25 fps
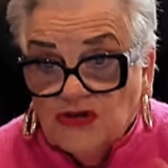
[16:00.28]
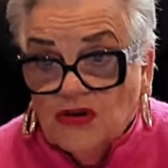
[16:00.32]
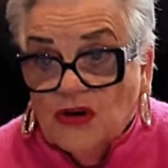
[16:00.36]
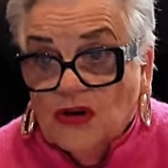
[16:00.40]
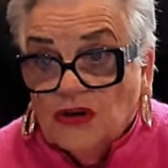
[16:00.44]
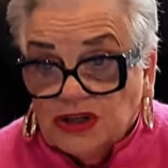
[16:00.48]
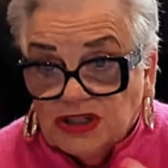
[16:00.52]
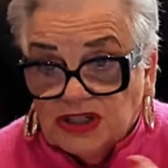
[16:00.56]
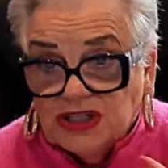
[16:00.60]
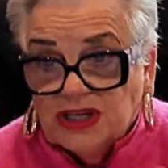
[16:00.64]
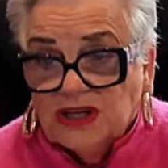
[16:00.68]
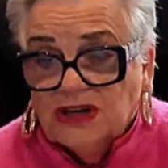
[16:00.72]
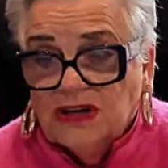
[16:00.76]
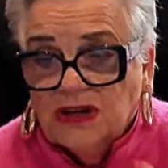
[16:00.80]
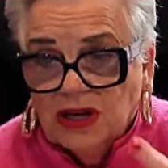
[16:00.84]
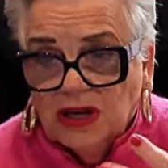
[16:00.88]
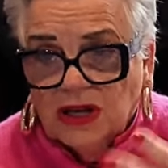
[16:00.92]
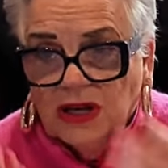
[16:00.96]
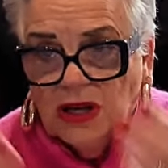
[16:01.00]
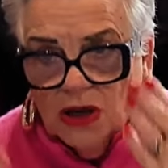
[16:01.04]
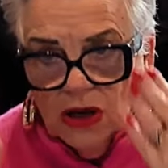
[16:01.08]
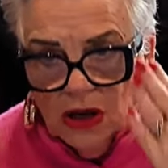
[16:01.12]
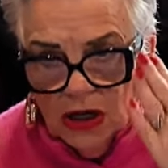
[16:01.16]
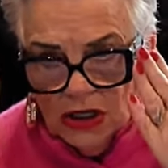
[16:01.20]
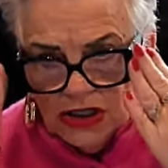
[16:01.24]
across
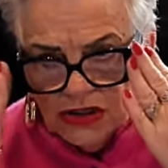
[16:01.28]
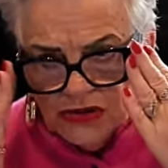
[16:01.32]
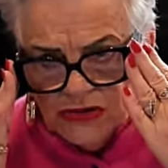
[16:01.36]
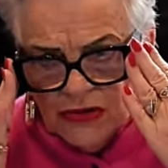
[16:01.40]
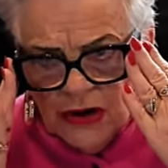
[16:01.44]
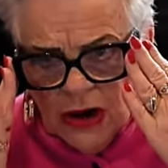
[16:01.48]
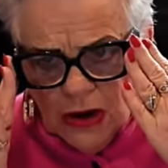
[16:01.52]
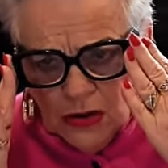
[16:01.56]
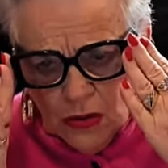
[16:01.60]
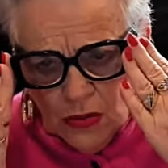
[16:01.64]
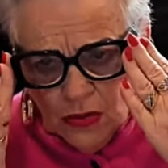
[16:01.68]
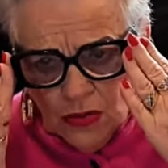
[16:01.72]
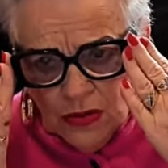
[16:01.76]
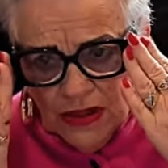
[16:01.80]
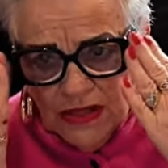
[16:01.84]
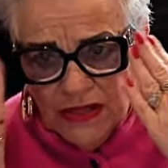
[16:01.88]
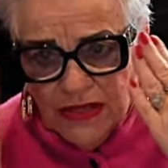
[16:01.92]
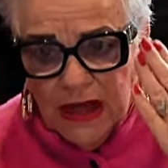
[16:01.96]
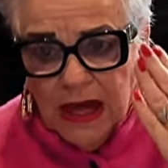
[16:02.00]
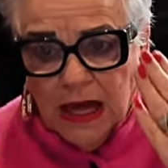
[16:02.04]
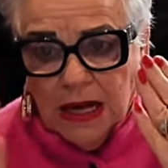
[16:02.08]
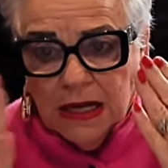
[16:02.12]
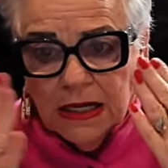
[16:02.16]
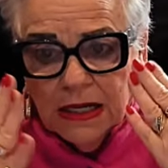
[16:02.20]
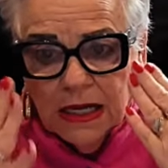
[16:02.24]
I struggle
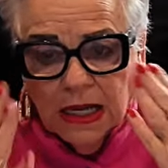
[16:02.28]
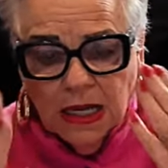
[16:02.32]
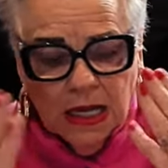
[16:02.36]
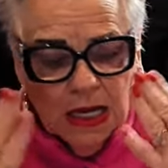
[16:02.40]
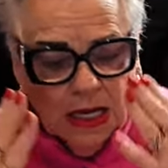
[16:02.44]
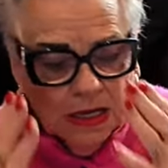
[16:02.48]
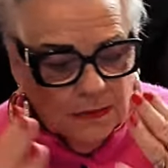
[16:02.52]
with that.